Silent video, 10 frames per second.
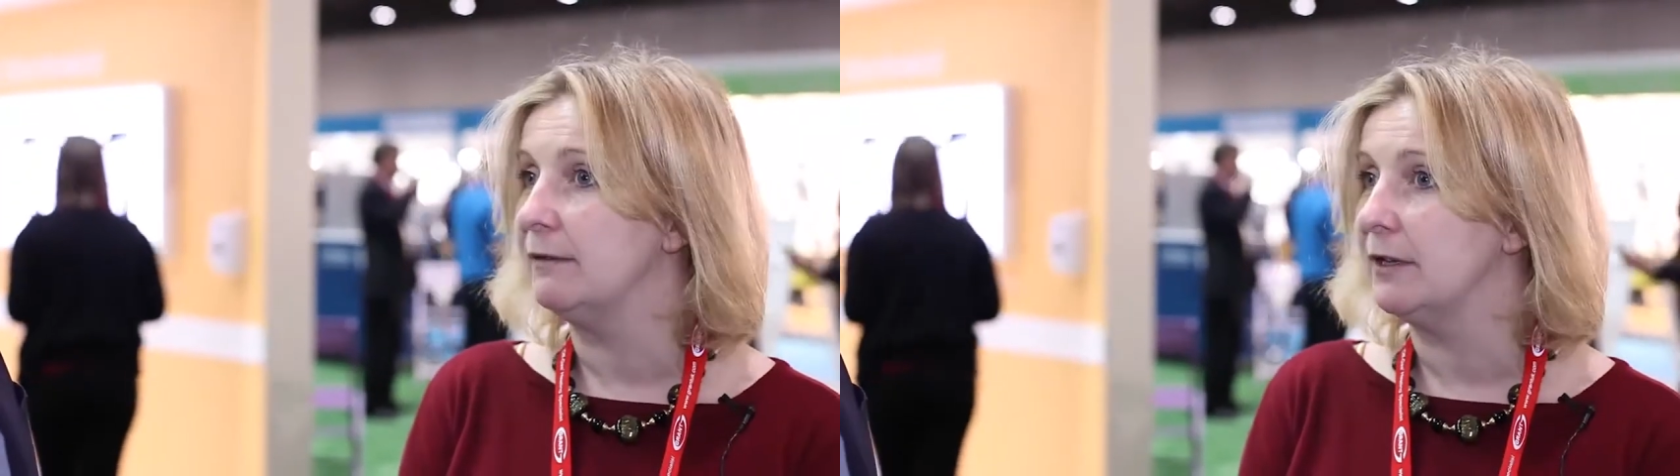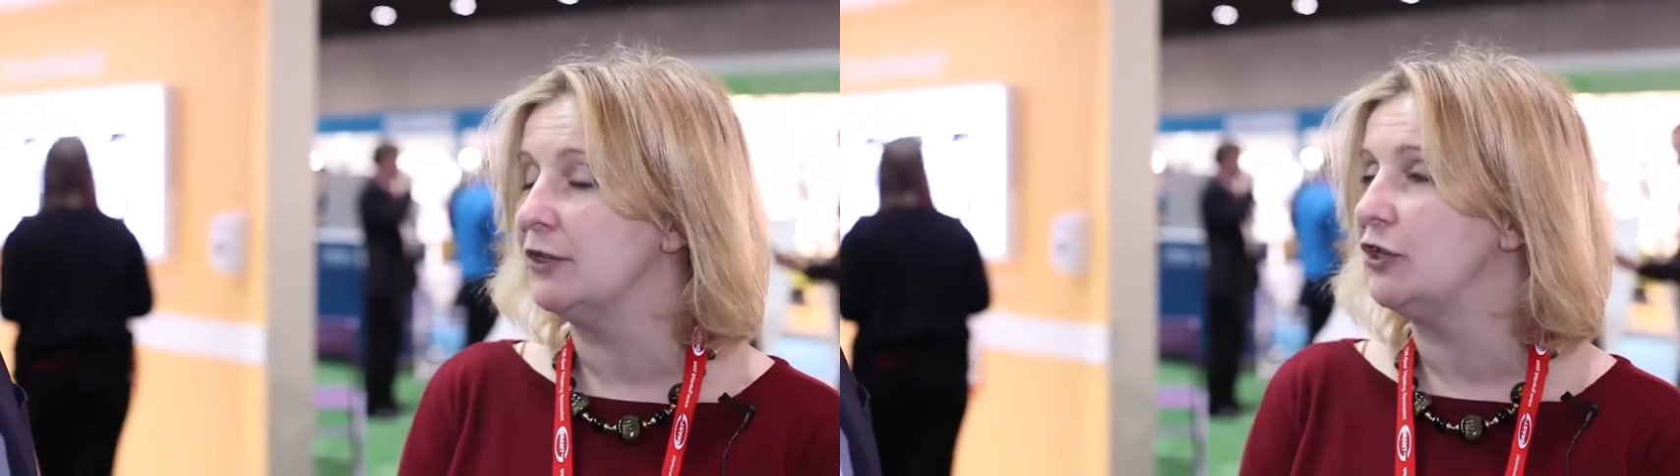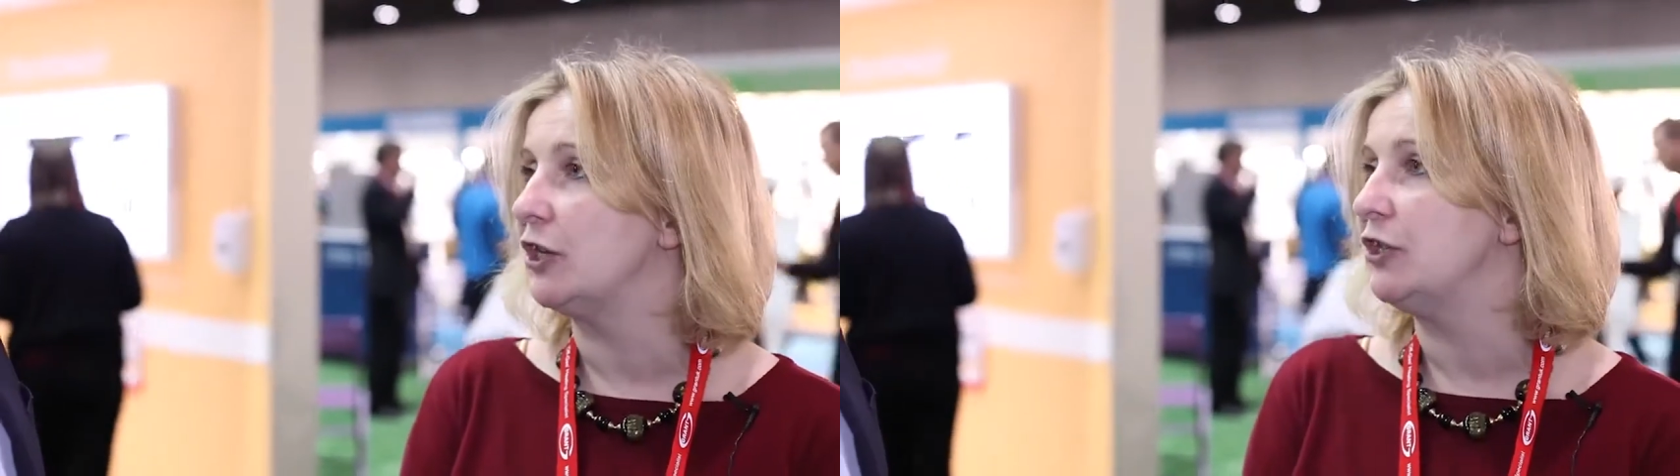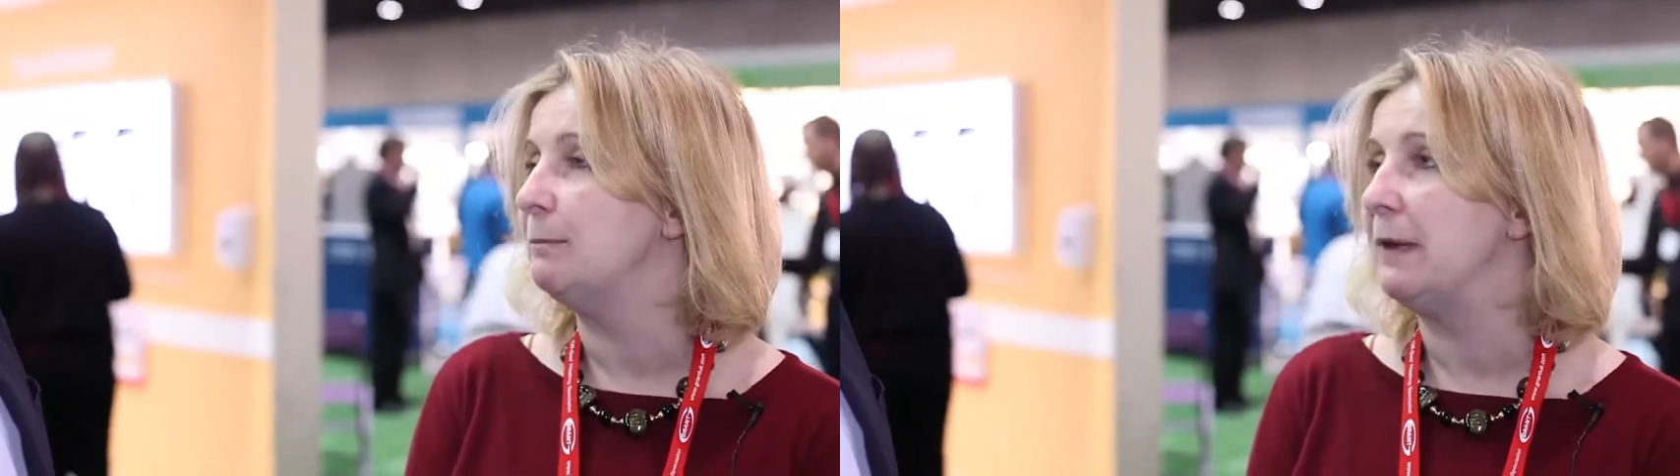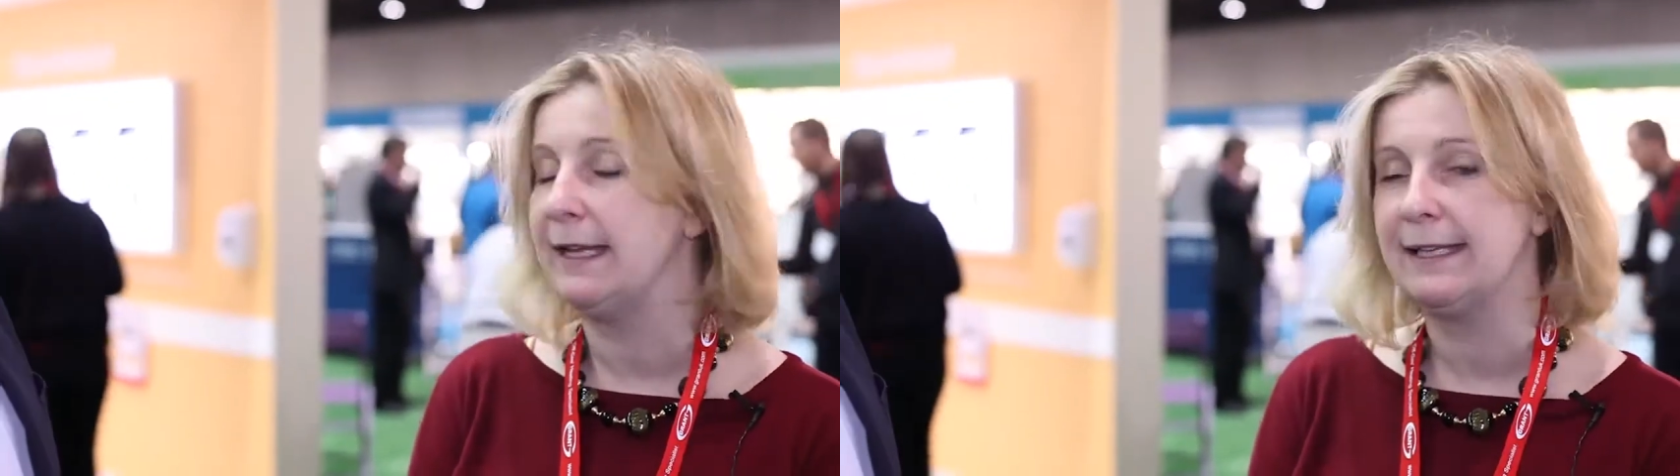construction
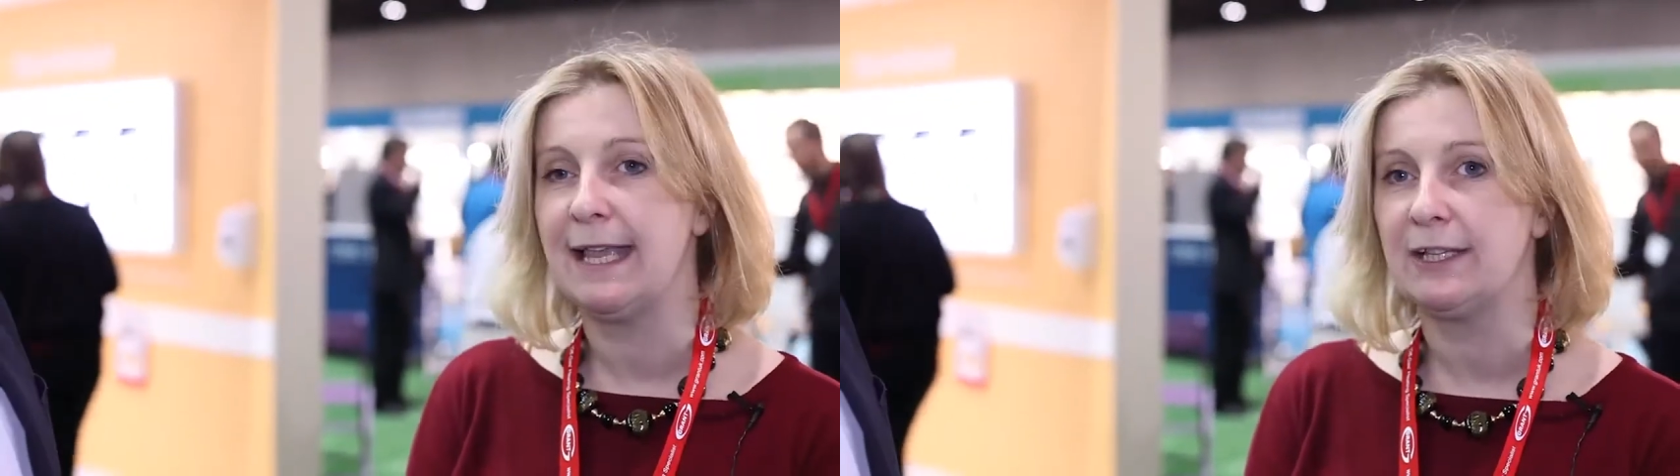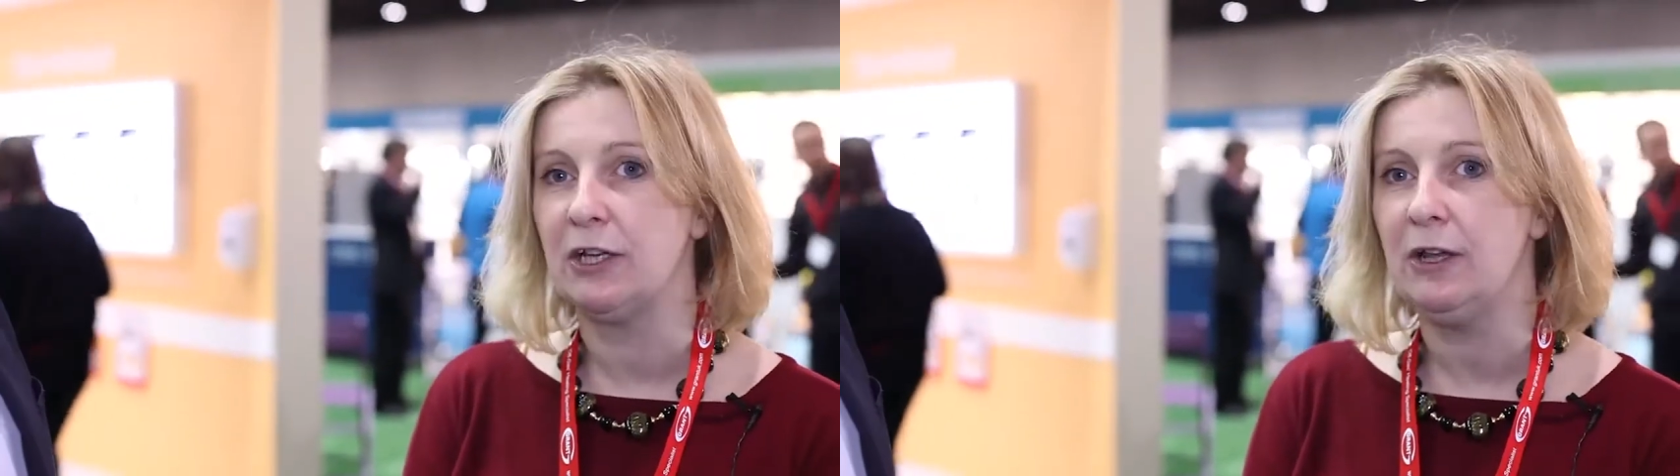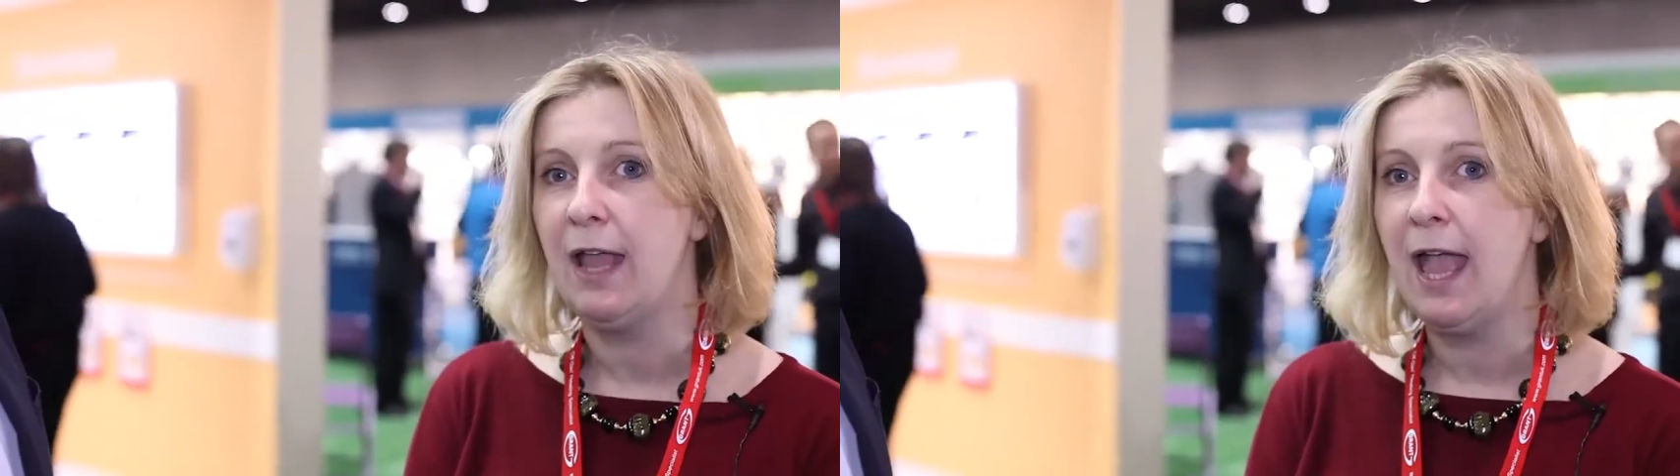and building sector.